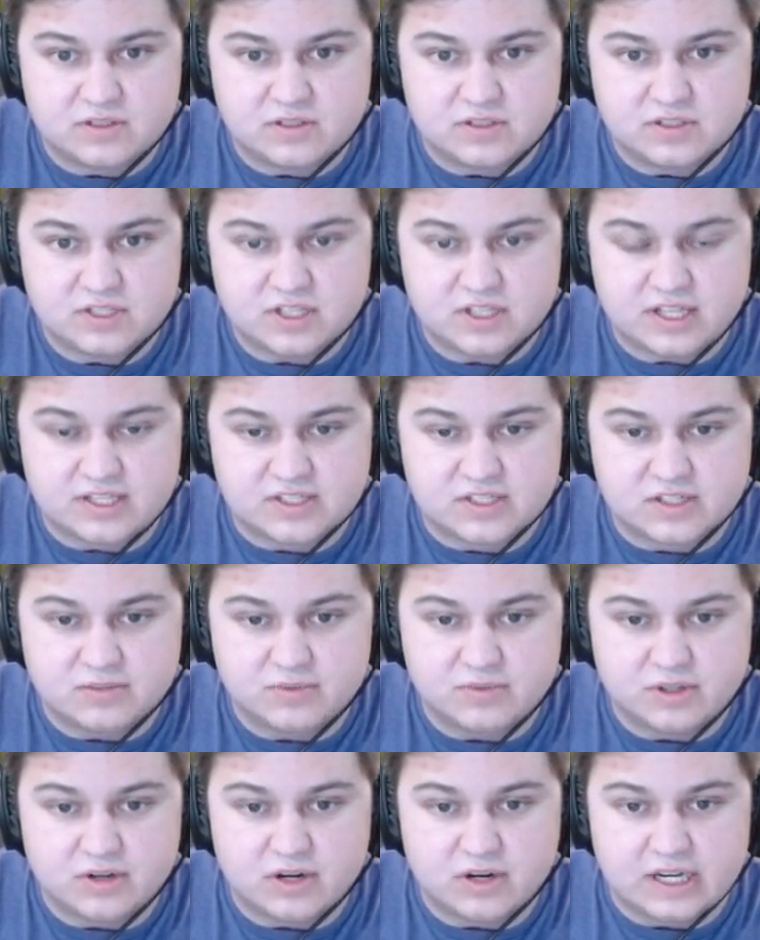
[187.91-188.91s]
So that's going to
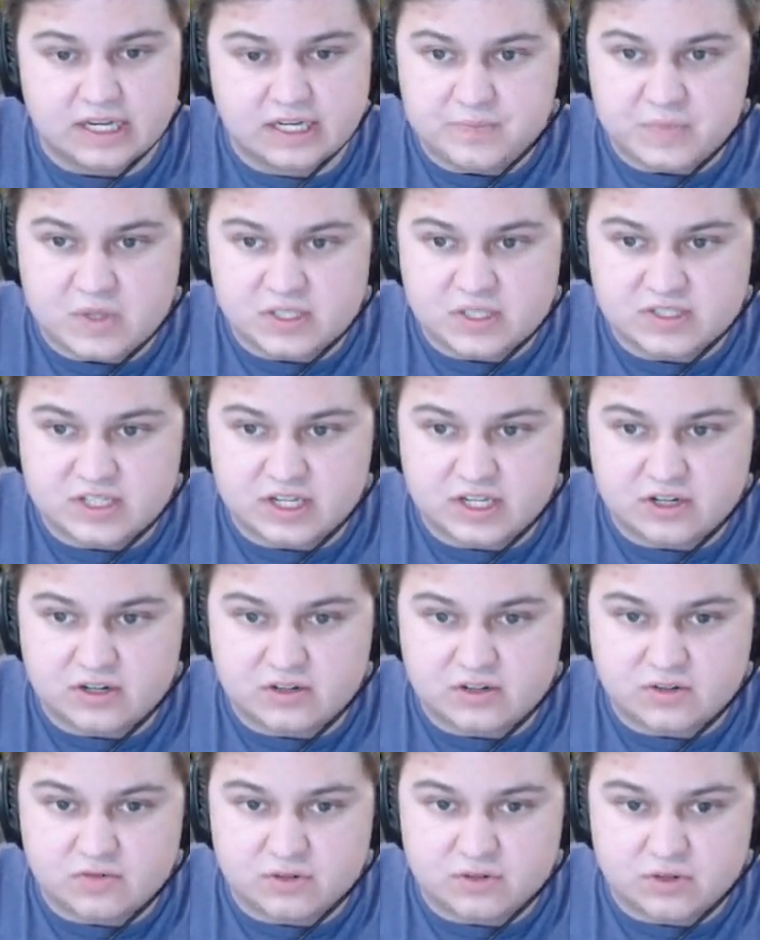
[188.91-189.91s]
be great. Let's head on
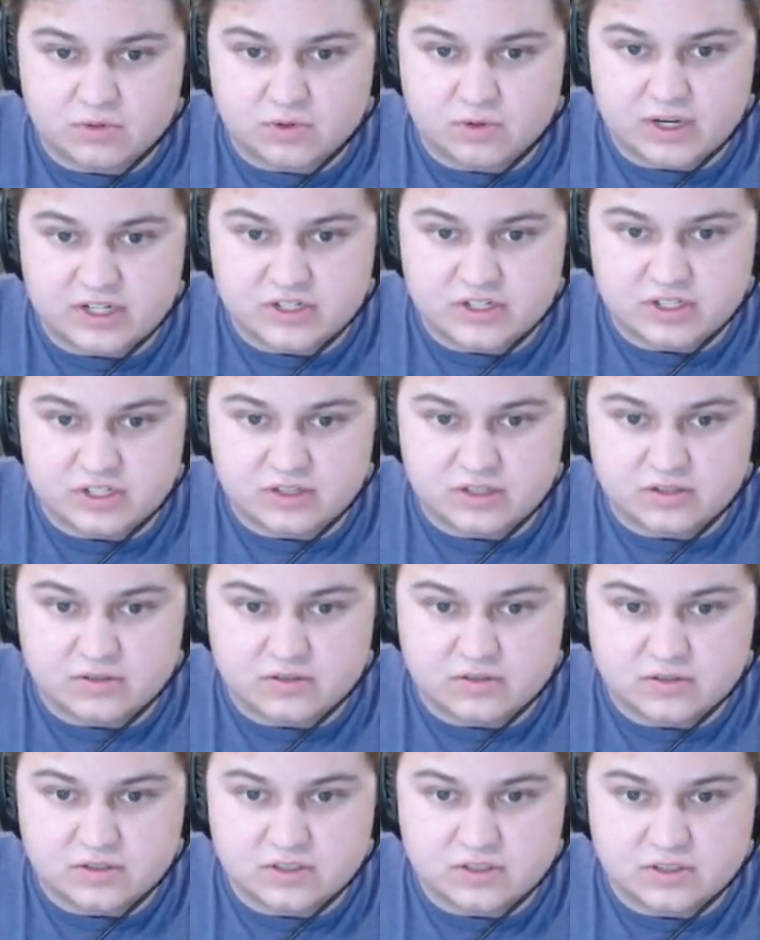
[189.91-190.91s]
over to the Ranging
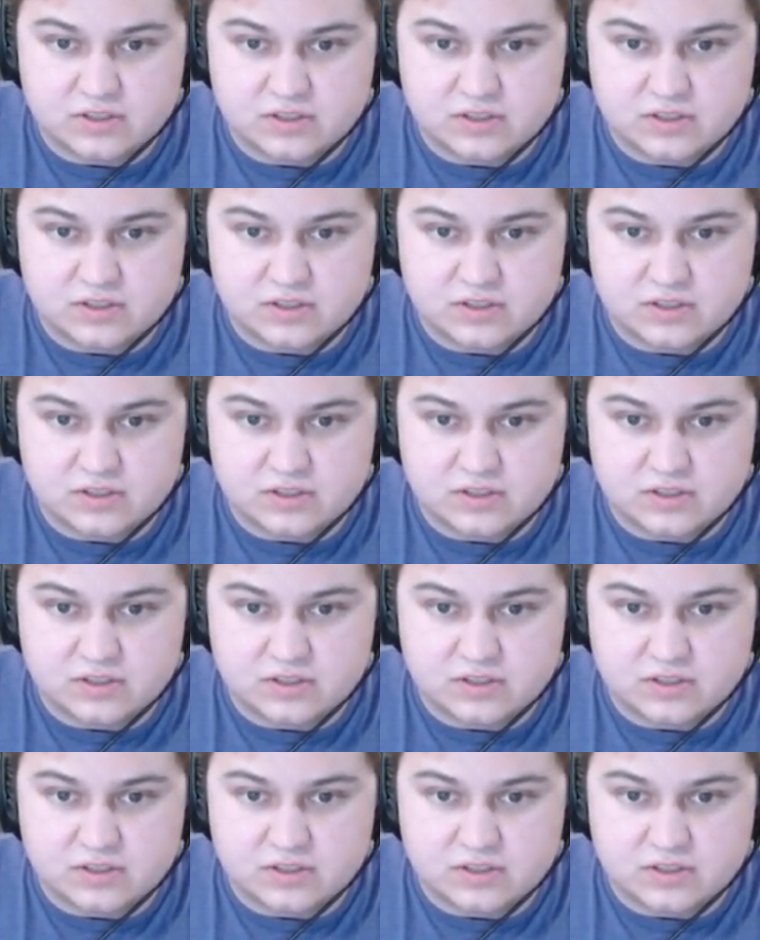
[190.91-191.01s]
Guild.